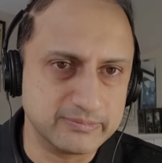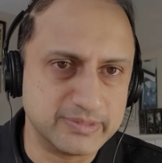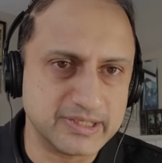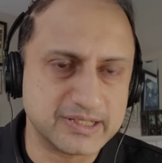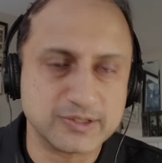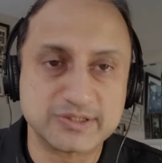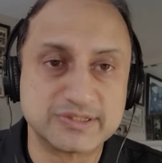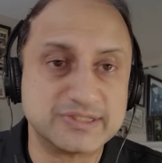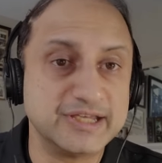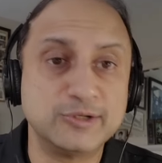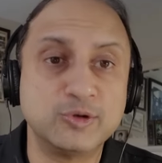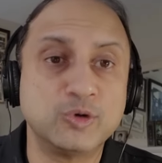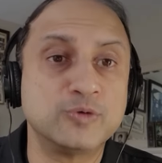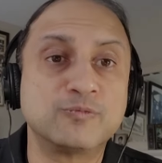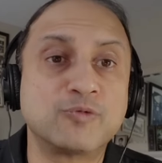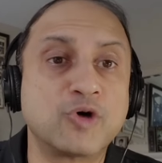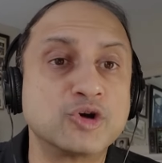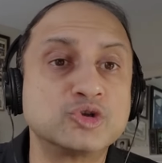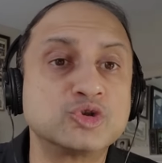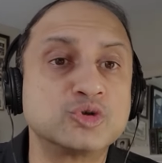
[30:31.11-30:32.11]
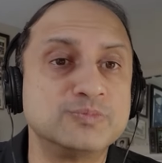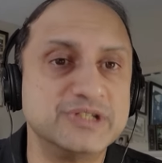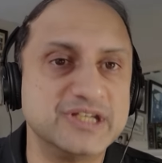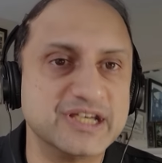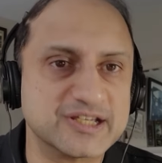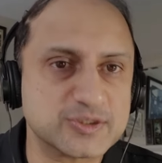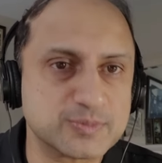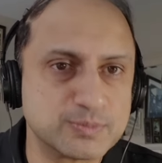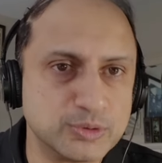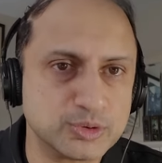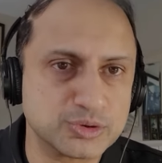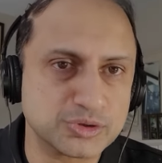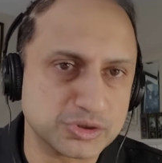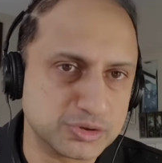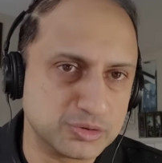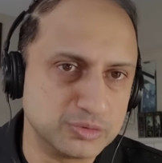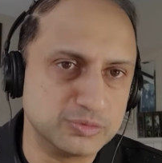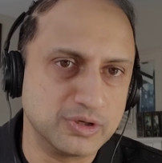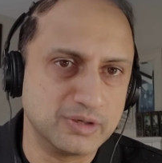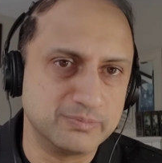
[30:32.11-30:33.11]
because they don't want to be
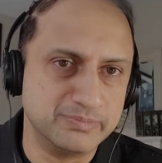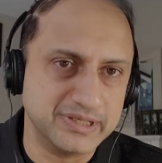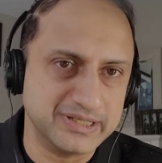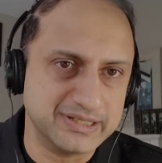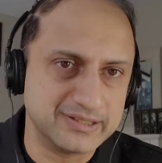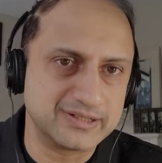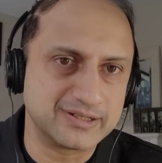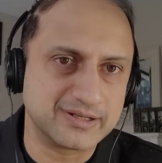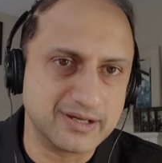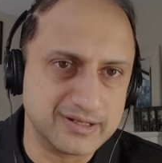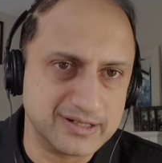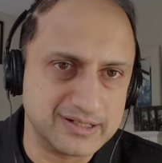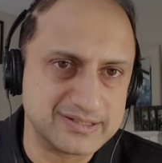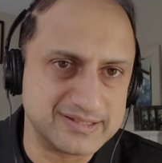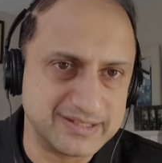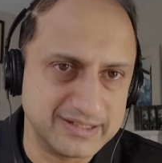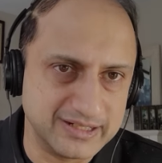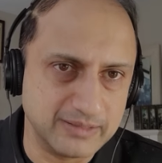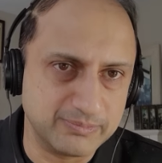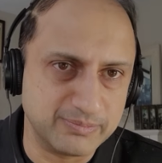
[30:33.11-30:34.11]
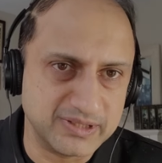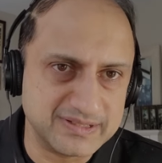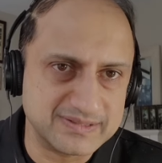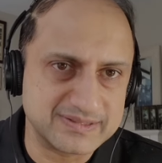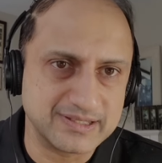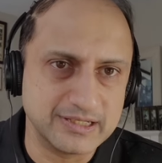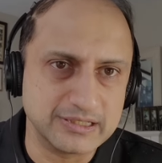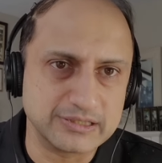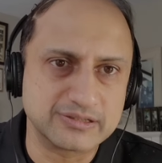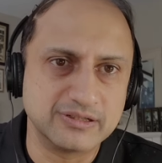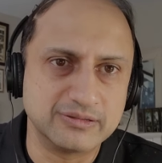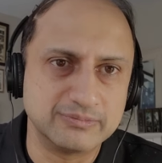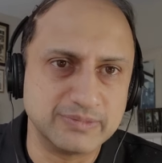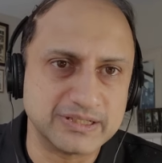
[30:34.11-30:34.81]
exposed to a bigger currency depreciation